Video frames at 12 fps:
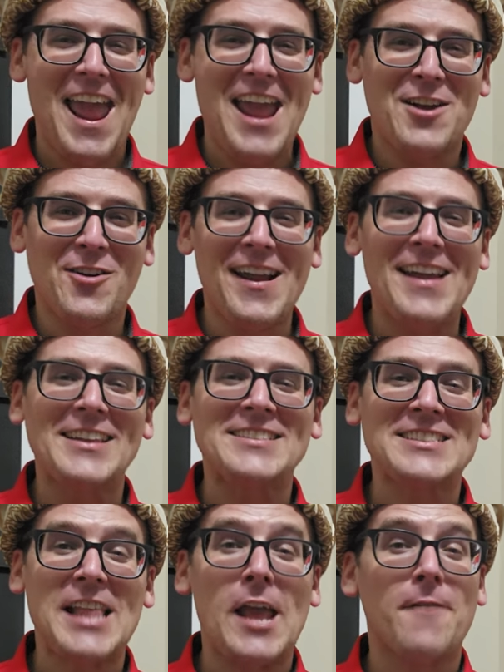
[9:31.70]
A grand
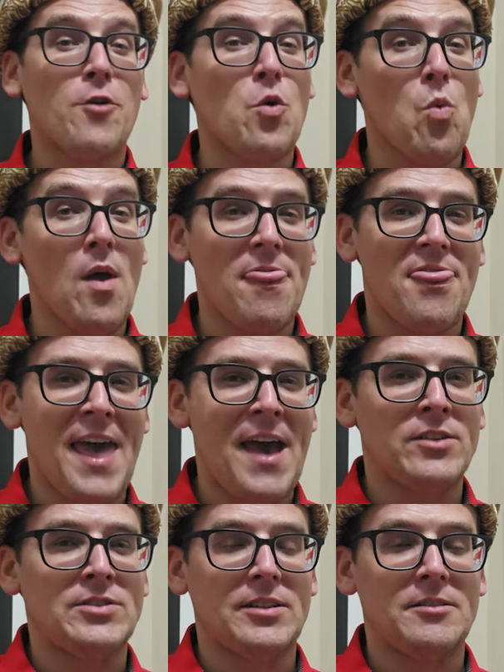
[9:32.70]
is slang for
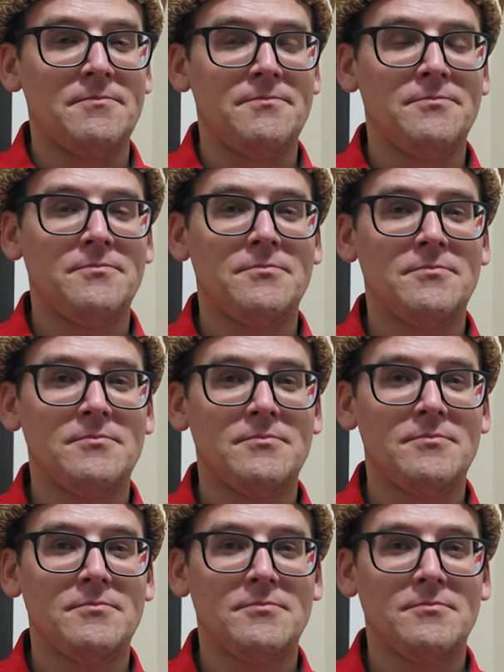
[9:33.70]
1,000,
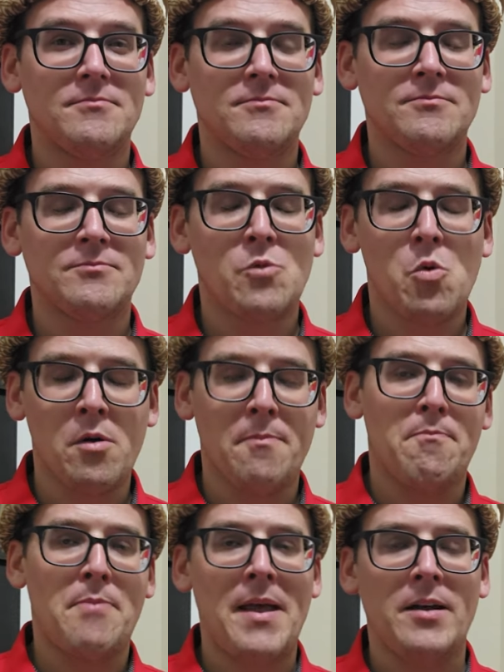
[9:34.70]
or
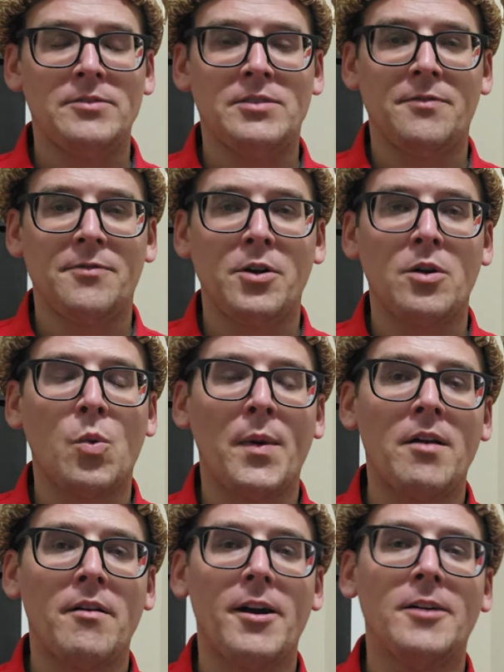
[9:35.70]
pounds if you're a
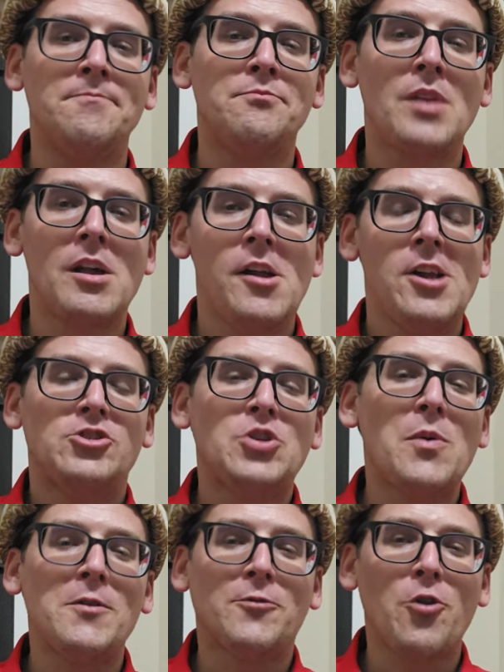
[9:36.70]
weirdo.
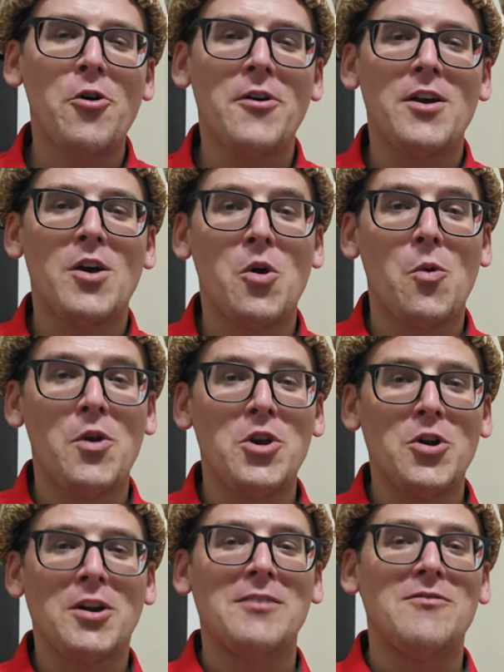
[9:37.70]
So in Florida, when
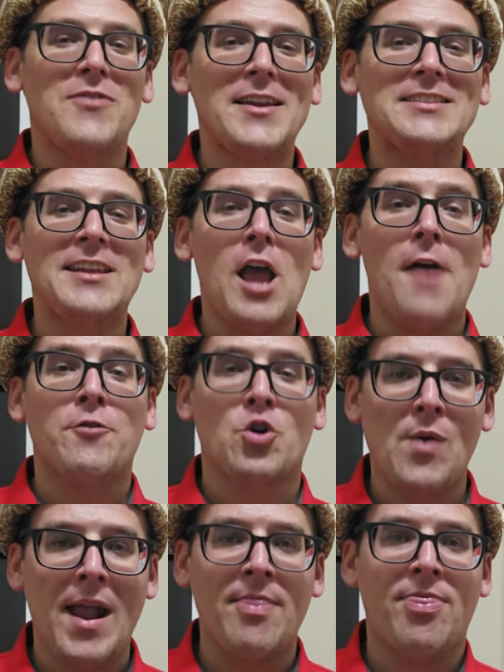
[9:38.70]
you're convicted of
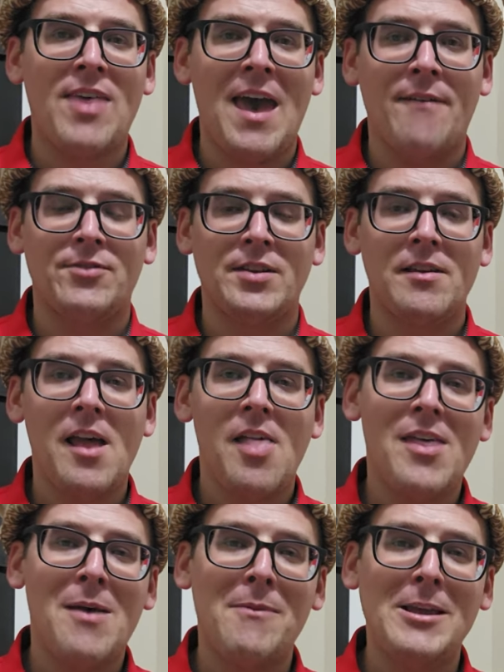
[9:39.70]
grand theft,
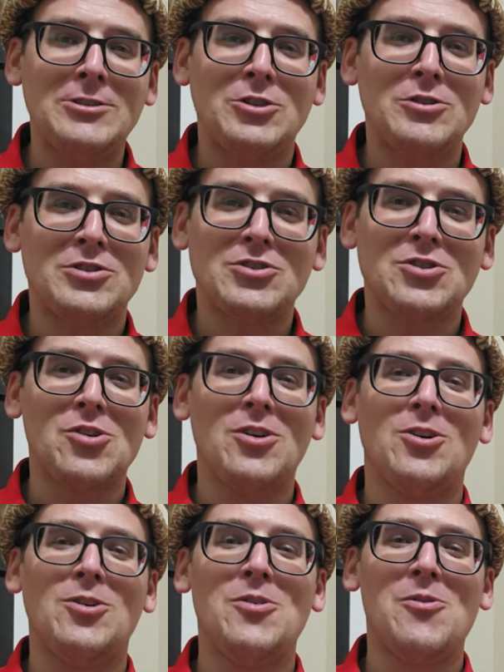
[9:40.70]
that means you
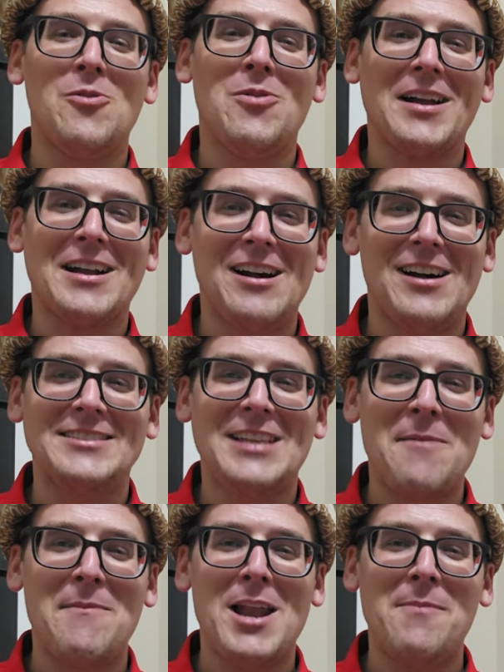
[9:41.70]
stole what cost
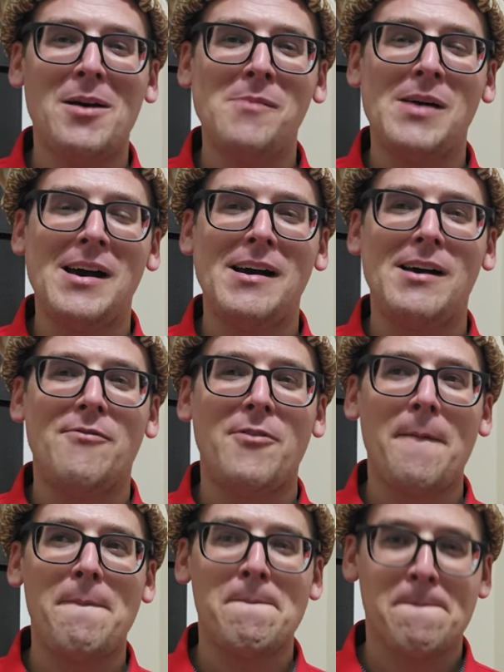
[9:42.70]
a minimum
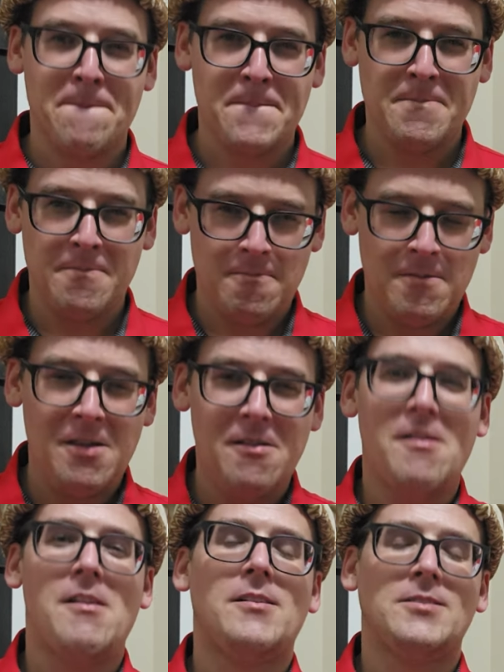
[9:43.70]
of
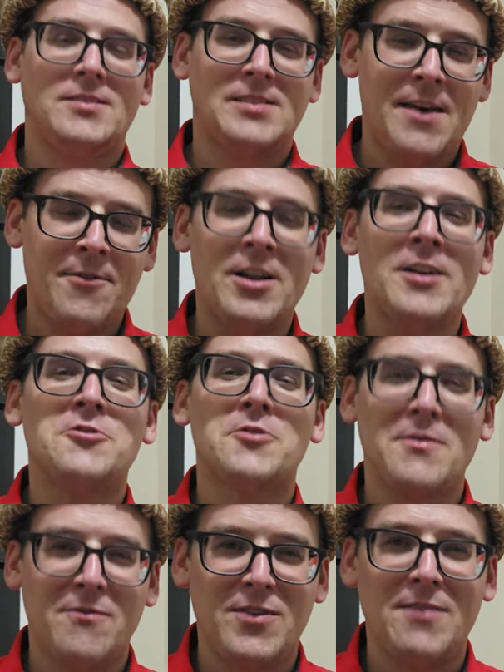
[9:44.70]

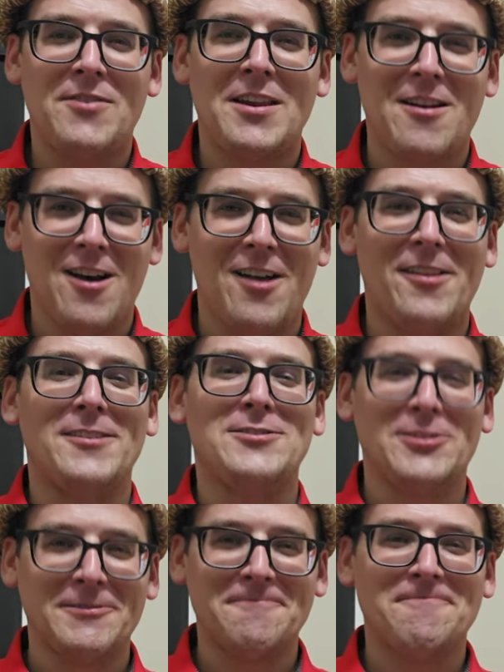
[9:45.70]
$750.